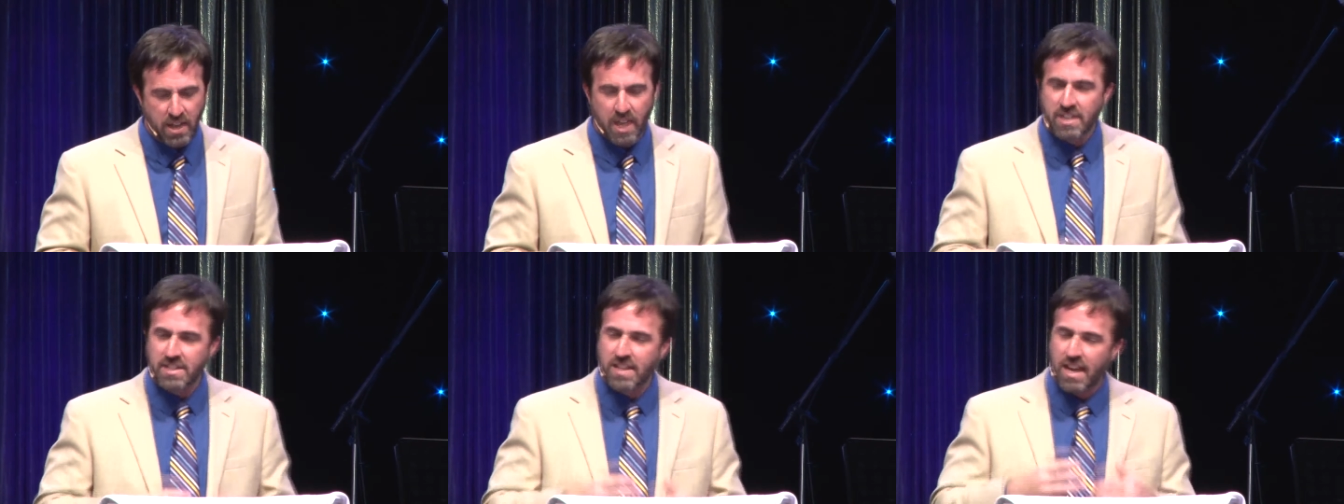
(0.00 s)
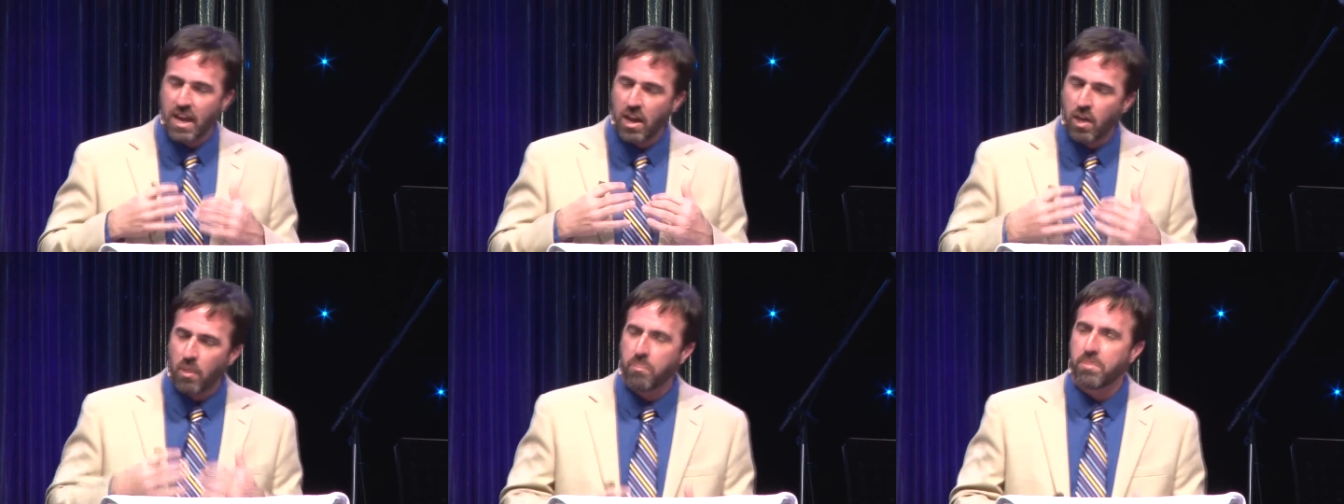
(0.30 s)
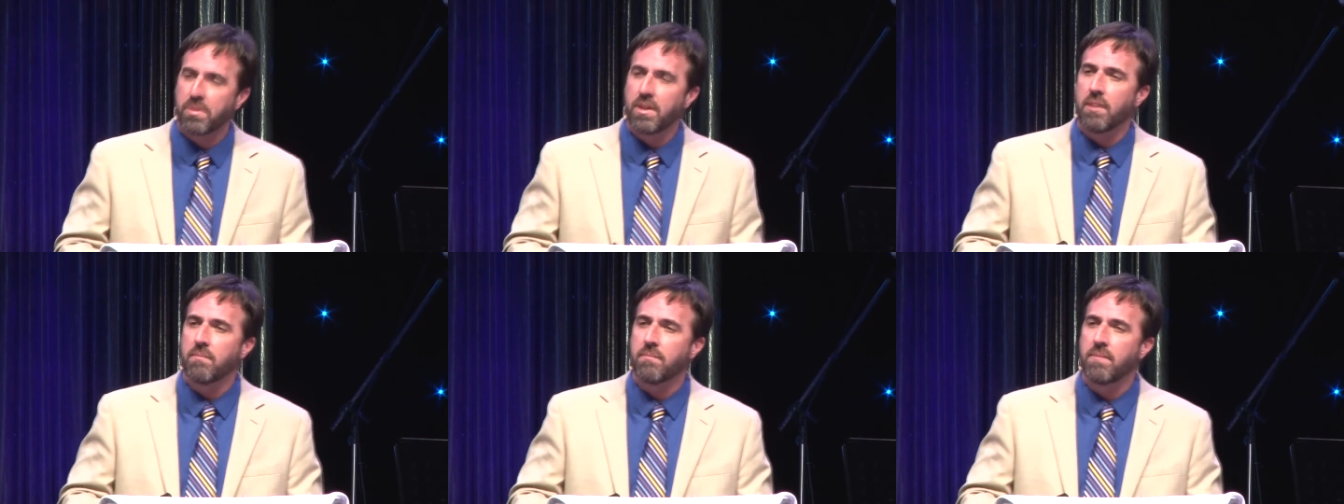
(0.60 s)
to help
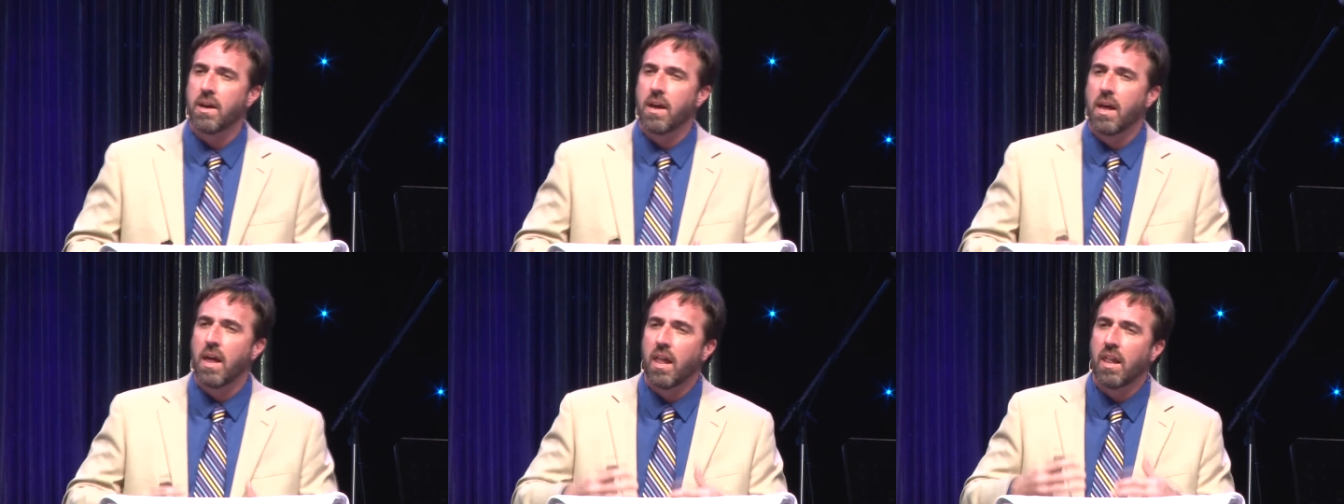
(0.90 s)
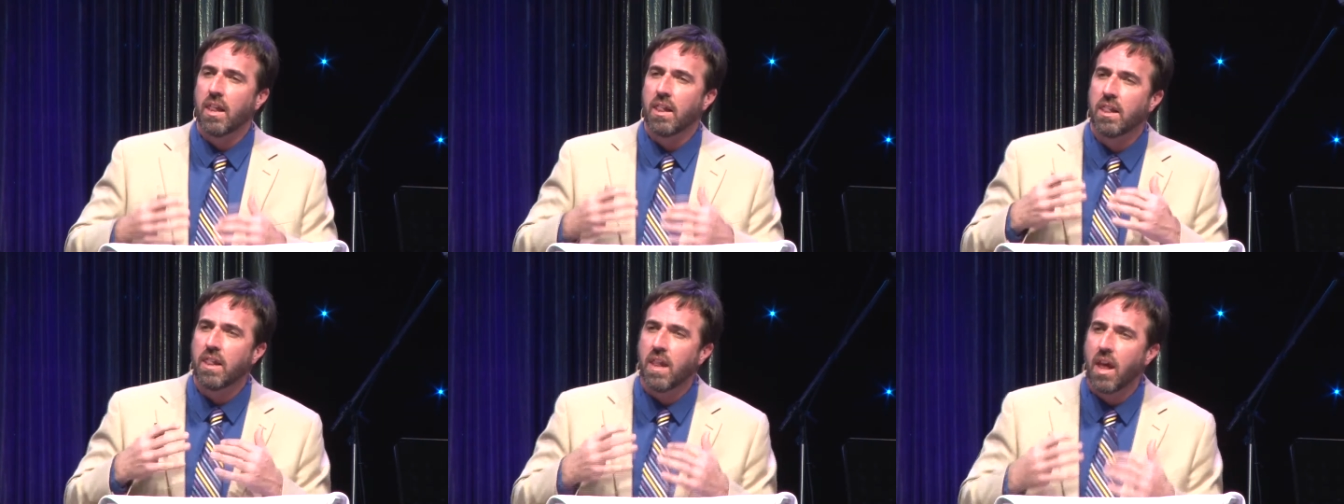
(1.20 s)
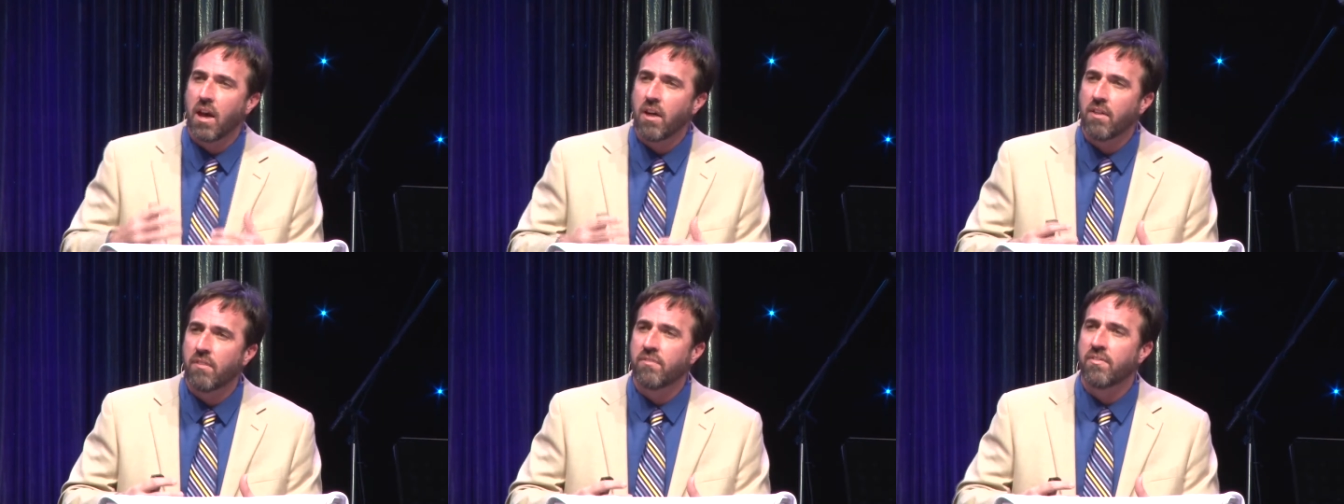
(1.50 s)
them
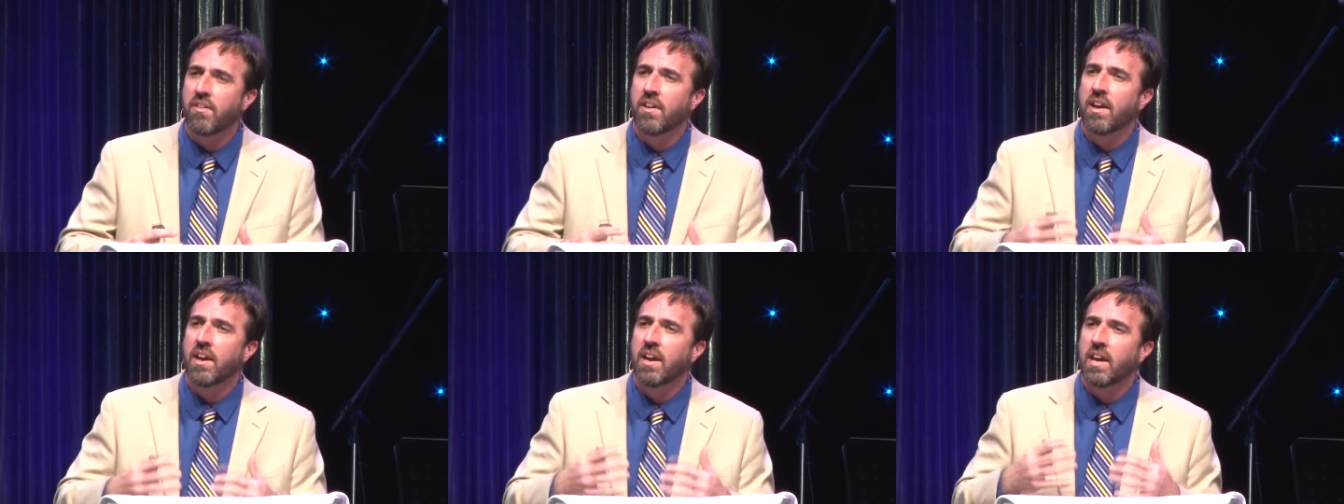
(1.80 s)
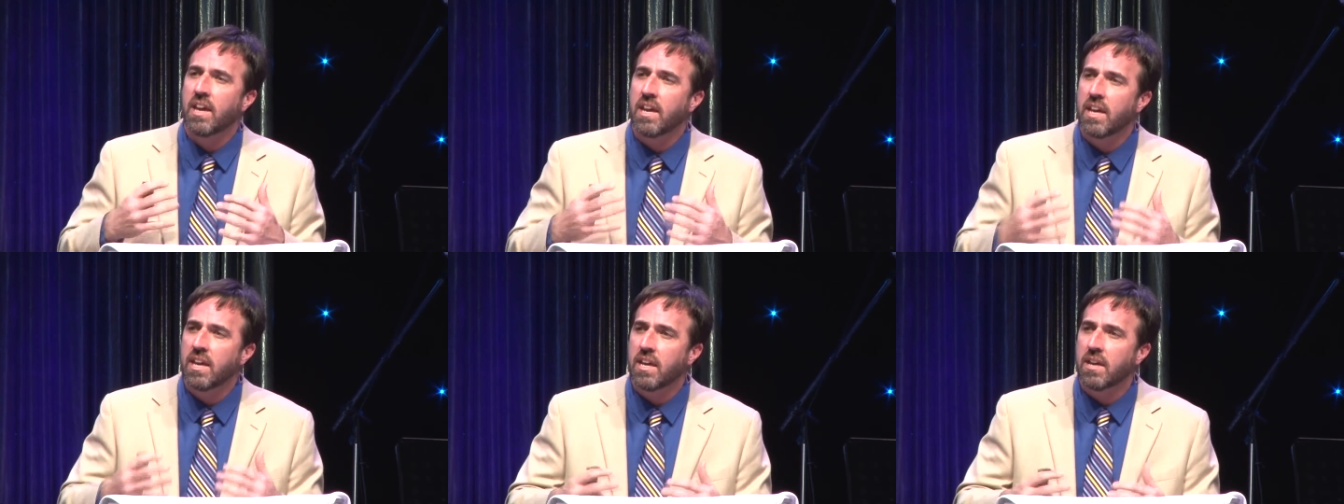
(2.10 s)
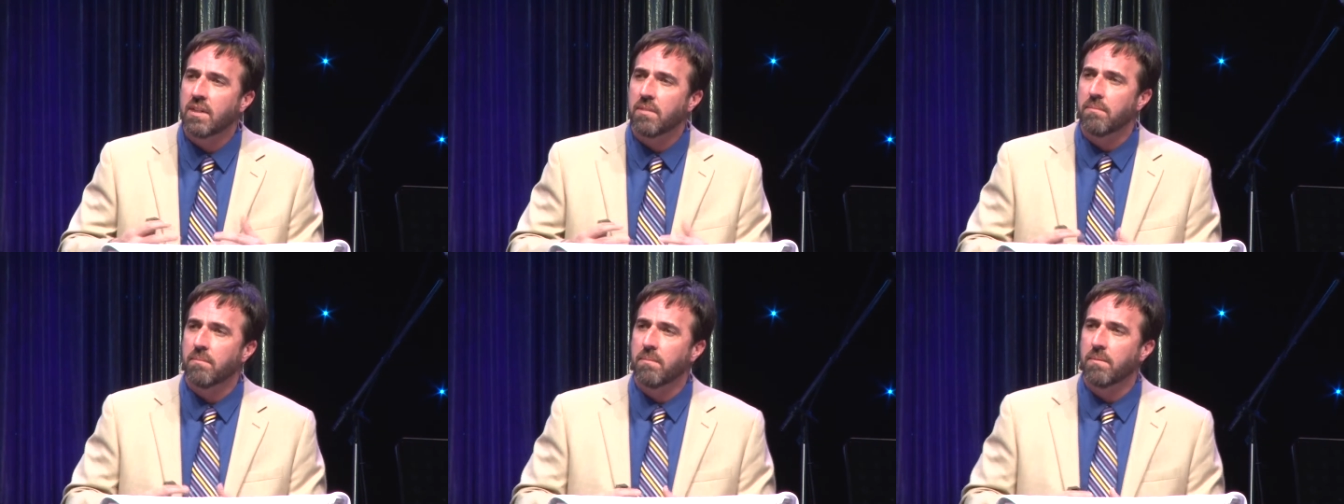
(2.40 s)
love
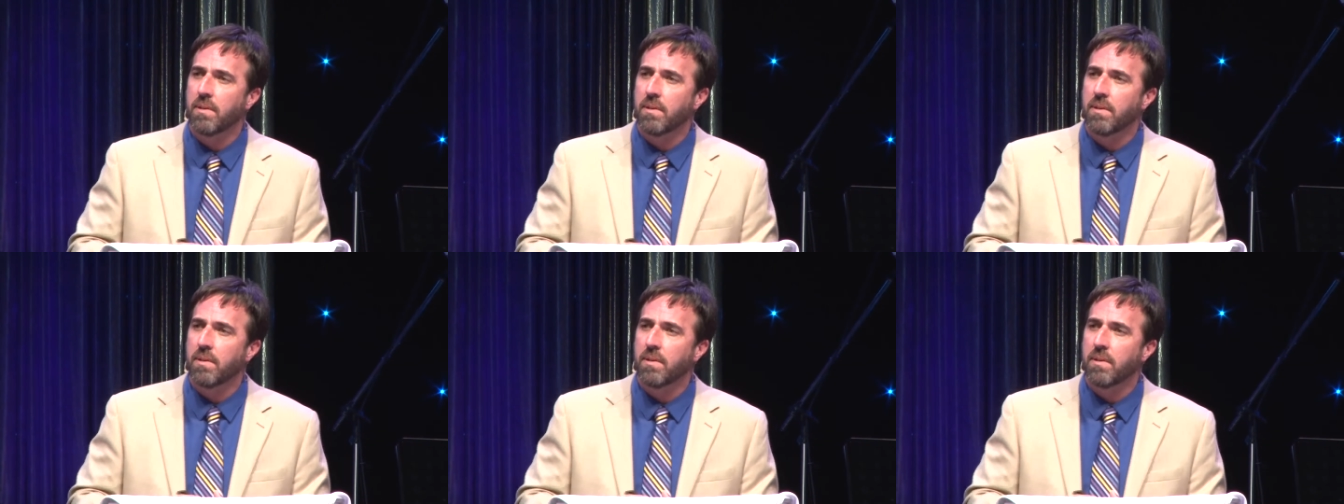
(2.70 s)
Him.